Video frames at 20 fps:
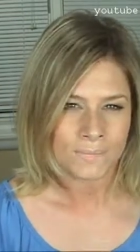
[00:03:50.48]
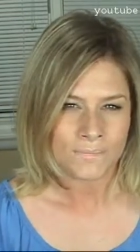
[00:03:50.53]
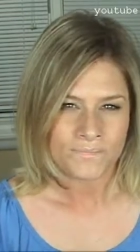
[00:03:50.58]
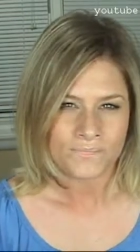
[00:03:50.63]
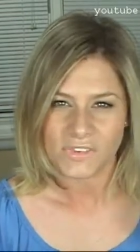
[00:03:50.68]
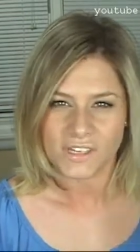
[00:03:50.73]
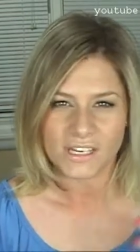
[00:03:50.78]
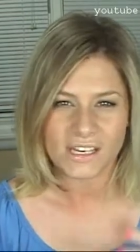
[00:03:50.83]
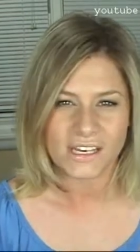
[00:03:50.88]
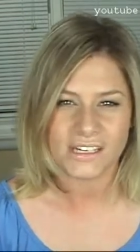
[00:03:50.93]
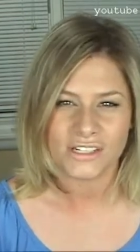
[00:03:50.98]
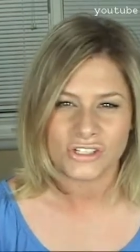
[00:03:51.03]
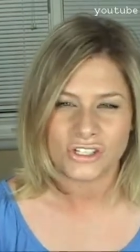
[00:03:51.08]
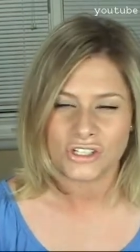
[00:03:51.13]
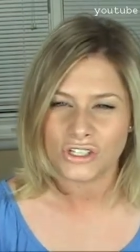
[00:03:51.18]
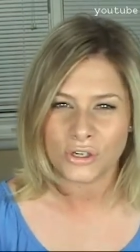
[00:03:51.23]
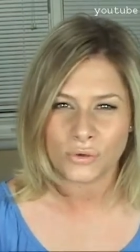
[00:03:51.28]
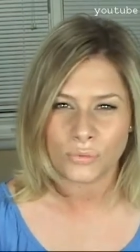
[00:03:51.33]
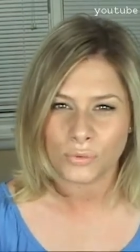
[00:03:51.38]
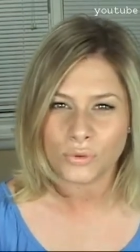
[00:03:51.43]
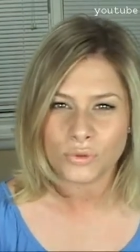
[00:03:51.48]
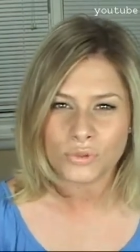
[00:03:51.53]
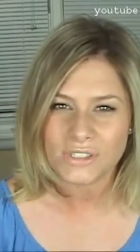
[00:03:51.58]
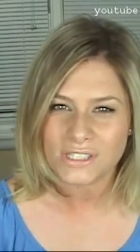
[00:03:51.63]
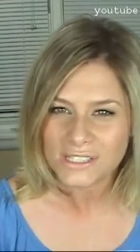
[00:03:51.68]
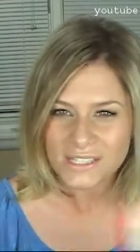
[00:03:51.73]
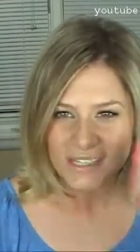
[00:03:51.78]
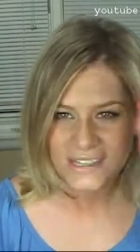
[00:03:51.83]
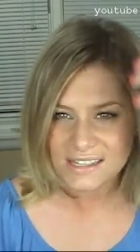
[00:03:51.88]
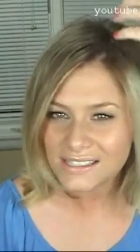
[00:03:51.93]
to condition your
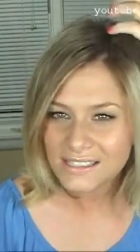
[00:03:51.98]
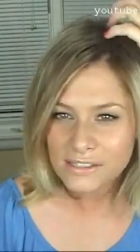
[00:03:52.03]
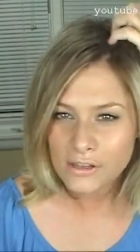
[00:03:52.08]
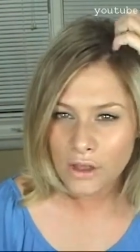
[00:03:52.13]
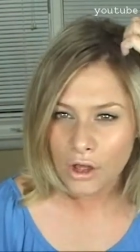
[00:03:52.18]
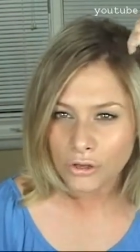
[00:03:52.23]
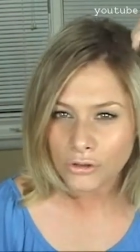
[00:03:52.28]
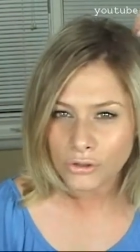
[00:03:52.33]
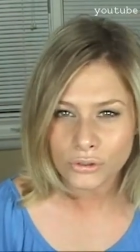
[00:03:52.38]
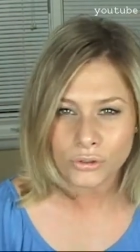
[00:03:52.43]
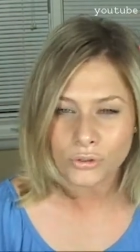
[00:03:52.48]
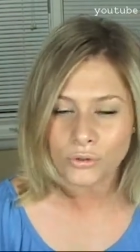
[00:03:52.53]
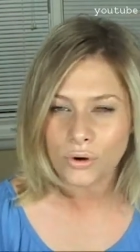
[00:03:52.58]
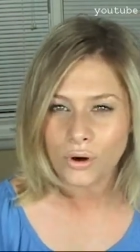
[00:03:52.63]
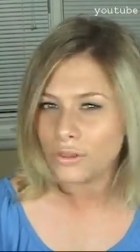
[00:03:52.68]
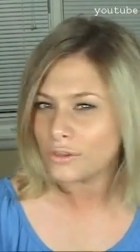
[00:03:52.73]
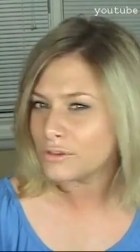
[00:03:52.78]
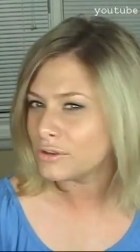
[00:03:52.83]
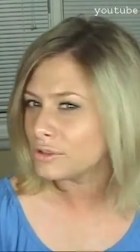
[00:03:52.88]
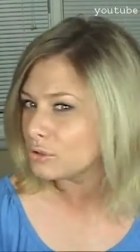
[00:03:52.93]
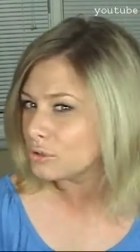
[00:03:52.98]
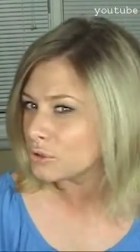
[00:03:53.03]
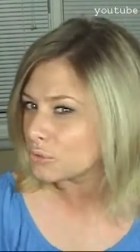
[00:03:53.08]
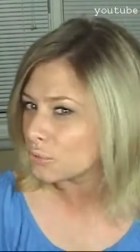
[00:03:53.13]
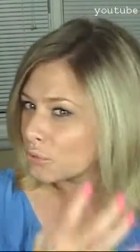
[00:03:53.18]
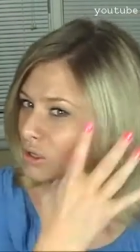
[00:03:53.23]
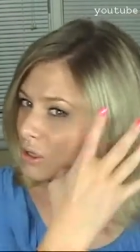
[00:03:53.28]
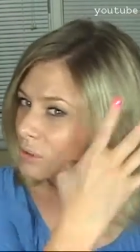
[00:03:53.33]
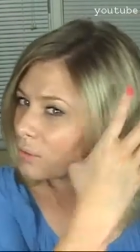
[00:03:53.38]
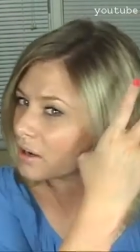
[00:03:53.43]
roots. This is all new growth too. You
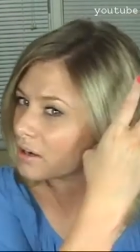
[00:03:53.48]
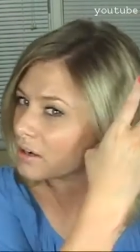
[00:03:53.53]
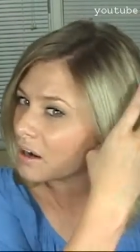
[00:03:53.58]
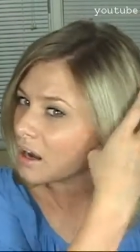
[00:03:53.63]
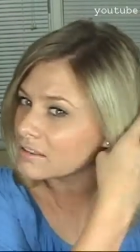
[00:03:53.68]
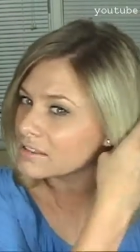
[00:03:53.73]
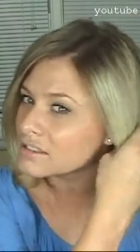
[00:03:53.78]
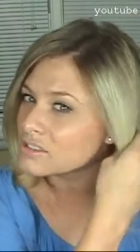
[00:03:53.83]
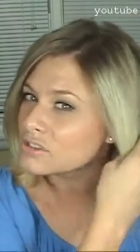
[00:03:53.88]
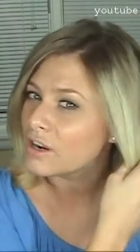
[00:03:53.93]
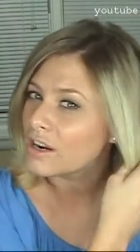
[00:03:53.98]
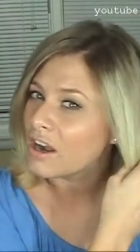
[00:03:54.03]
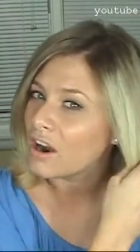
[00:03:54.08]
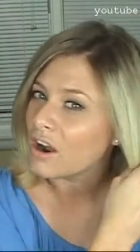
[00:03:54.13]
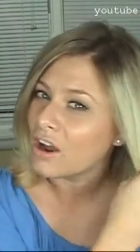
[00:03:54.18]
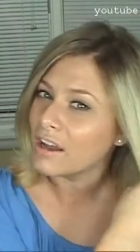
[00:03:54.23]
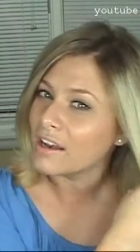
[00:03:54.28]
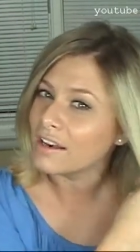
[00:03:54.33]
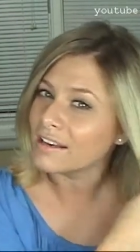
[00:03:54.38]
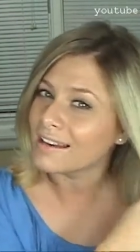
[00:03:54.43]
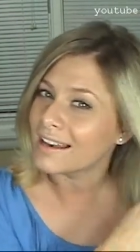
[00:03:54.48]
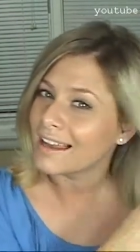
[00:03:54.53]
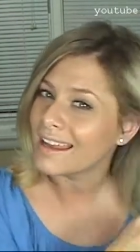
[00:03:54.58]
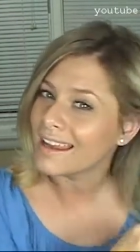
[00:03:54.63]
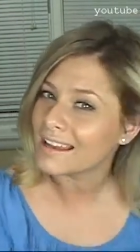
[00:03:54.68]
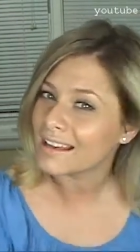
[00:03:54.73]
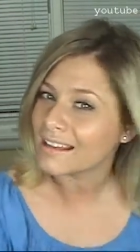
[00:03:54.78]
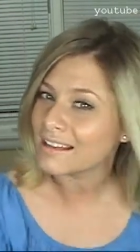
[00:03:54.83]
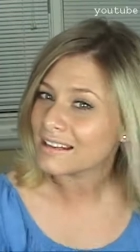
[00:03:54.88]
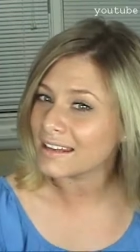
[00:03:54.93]
really want to concentrate on
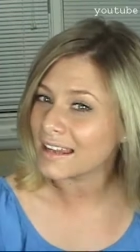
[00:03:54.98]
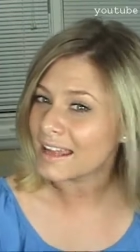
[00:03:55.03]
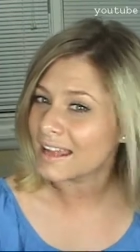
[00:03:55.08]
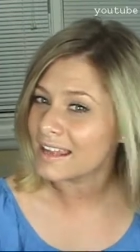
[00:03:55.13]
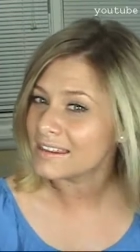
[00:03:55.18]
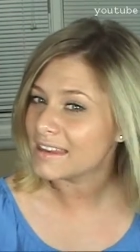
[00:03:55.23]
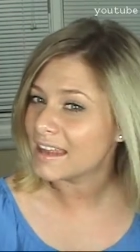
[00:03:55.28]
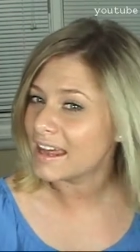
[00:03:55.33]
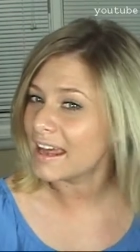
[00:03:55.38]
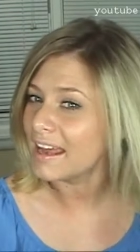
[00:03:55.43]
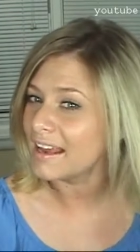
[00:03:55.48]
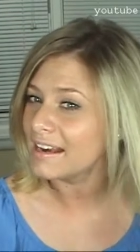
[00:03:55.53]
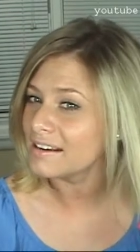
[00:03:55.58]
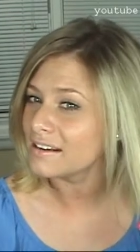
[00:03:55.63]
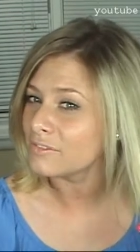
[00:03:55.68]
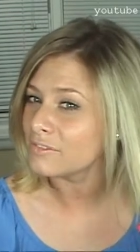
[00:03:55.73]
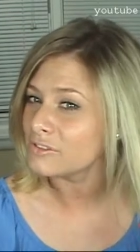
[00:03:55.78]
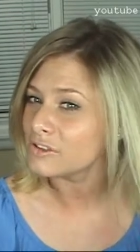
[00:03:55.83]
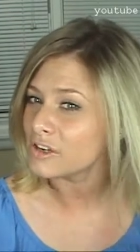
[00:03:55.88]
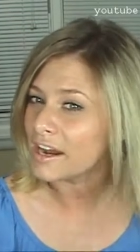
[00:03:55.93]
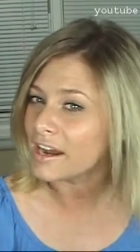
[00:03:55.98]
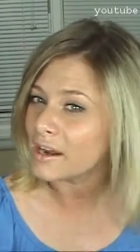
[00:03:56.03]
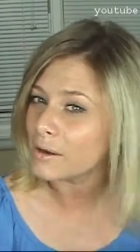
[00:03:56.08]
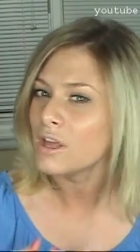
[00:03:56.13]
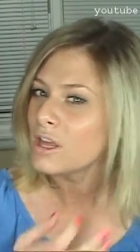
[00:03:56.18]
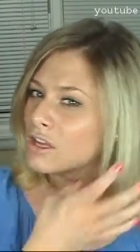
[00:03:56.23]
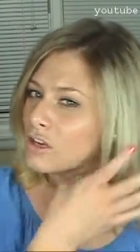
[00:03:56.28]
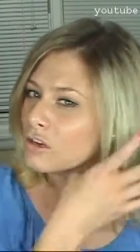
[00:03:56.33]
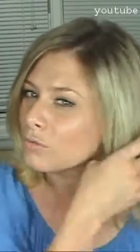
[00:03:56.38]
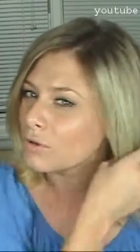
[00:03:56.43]
like the end of your hair.
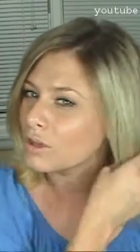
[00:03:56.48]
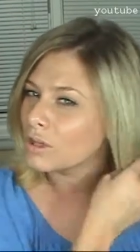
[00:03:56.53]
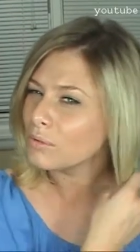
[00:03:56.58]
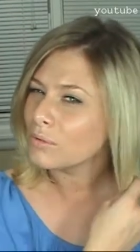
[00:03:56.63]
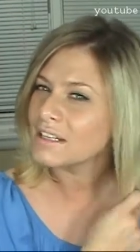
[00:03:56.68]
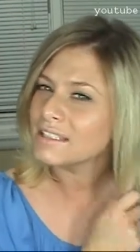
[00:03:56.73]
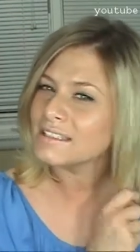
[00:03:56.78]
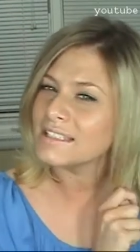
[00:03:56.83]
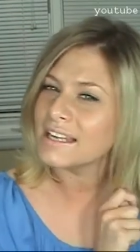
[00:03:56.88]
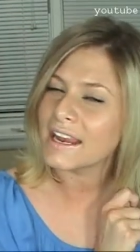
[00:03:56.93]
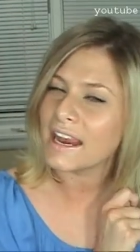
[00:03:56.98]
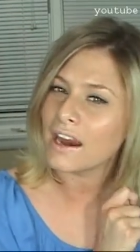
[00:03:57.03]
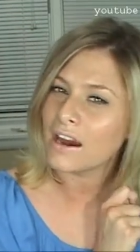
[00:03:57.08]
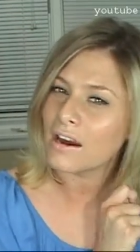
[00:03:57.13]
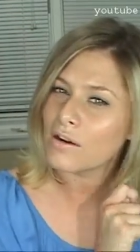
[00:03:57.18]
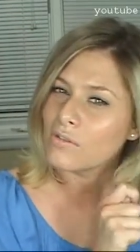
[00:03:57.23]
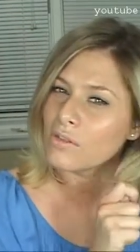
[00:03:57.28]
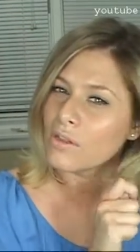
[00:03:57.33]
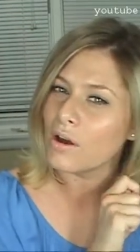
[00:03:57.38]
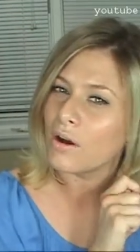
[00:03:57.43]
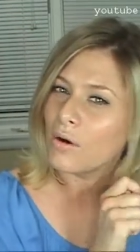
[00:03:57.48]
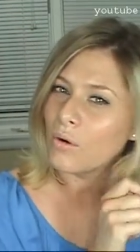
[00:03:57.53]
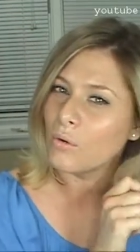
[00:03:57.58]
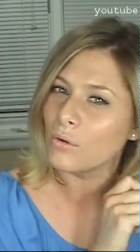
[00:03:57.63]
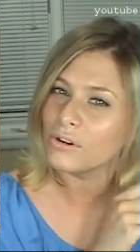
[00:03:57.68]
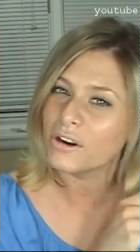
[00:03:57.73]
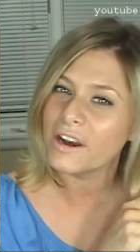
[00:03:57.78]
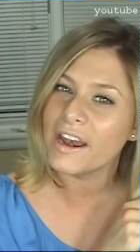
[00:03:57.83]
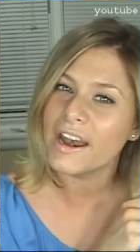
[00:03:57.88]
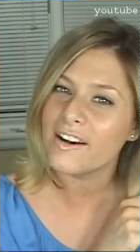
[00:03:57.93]
You really want to take care of the
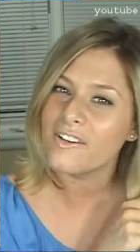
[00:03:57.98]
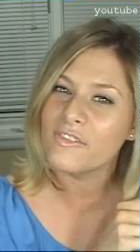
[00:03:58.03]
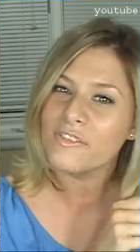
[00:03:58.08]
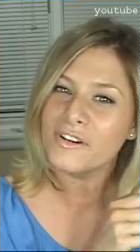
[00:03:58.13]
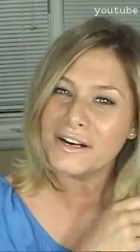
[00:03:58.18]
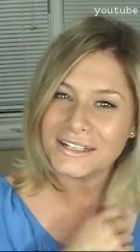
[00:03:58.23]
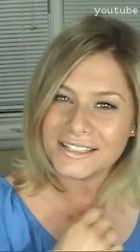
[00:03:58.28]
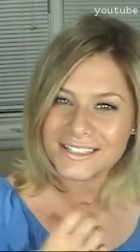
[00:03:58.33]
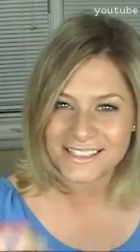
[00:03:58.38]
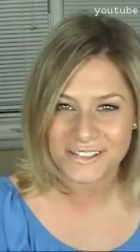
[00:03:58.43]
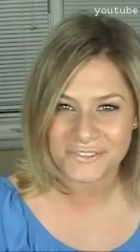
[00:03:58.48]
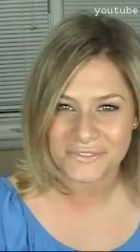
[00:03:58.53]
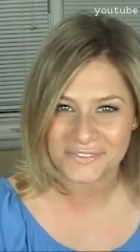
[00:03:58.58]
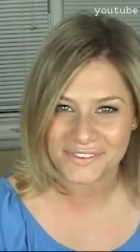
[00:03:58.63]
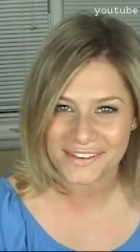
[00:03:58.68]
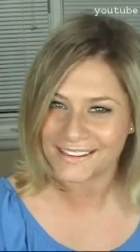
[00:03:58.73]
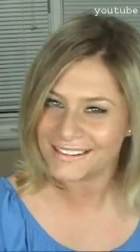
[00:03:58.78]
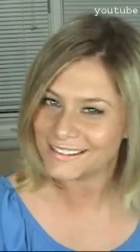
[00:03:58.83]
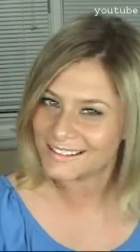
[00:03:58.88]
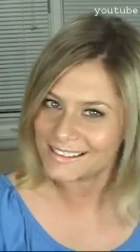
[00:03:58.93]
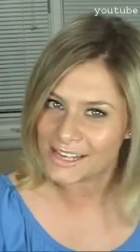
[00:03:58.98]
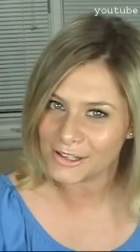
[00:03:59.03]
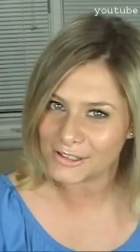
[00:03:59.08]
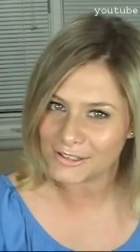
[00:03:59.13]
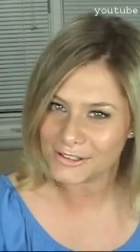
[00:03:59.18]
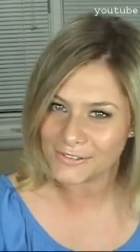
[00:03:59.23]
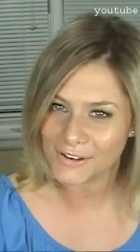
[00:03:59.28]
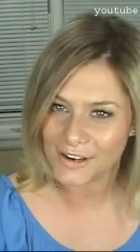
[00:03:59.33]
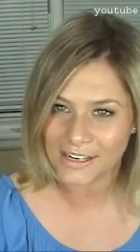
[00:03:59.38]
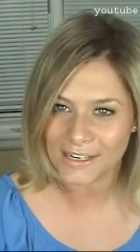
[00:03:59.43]
older hair first. If it
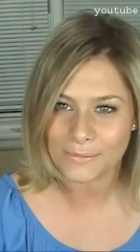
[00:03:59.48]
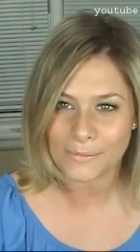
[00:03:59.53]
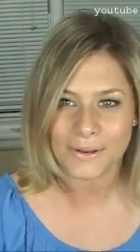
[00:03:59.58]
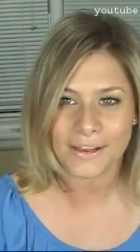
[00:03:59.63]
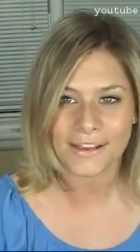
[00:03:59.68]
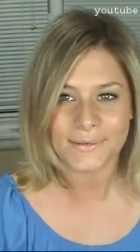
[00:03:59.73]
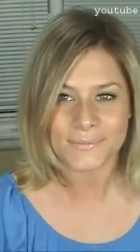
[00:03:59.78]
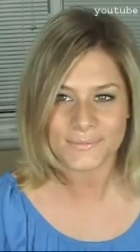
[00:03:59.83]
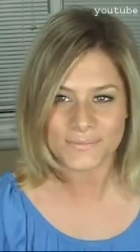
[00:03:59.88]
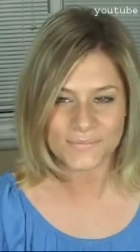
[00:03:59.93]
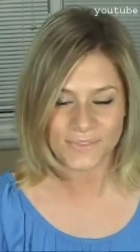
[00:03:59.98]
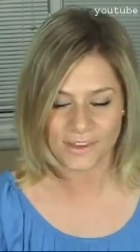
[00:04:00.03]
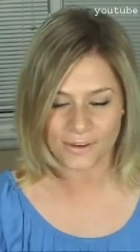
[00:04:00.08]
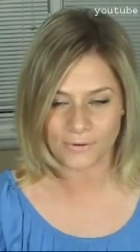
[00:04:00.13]
sounds funny, but you